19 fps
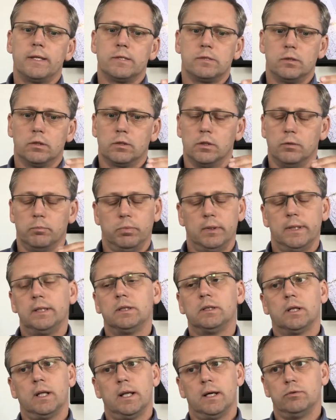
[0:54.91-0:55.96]
is a
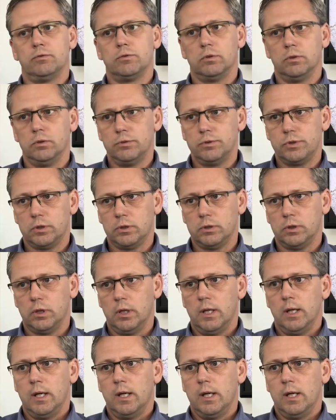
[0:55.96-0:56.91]
complete cloud solution.